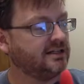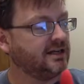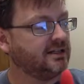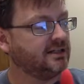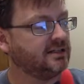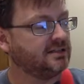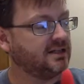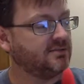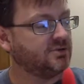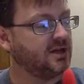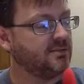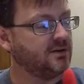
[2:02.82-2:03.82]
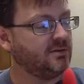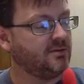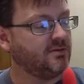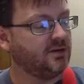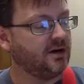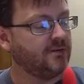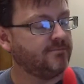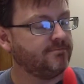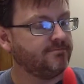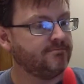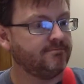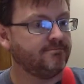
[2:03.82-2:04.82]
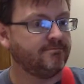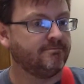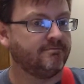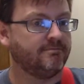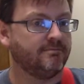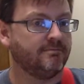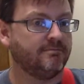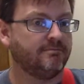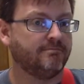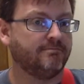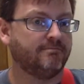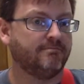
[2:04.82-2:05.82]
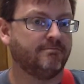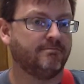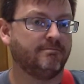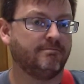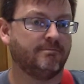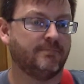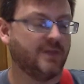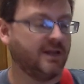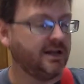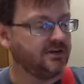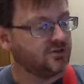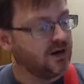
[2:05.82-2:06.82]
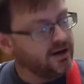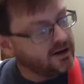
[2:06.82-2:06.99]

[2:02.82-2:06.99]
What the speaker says: take that same shape and I move it up. And I try